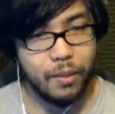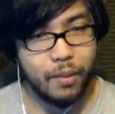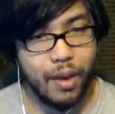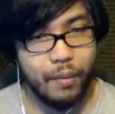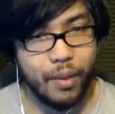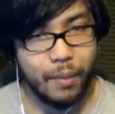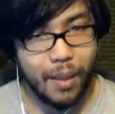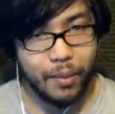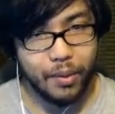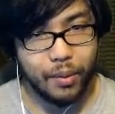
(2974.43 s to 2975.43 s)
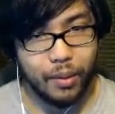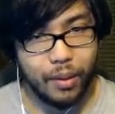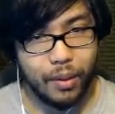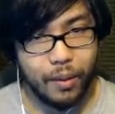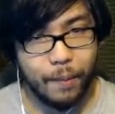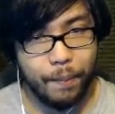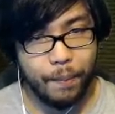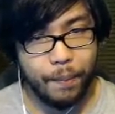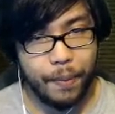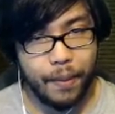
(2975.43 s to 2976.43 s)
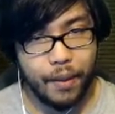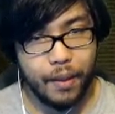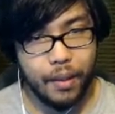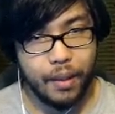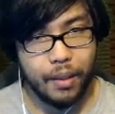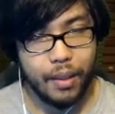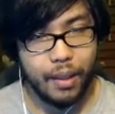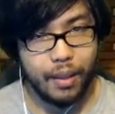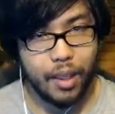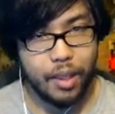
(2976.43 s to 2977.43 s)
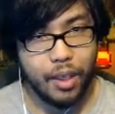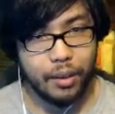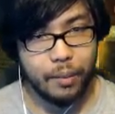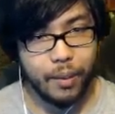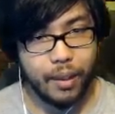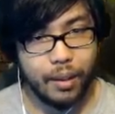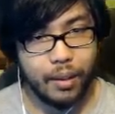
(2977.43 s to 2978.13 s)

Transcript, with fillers: Remind me of Maple Story. Yeah, you got shot in the back.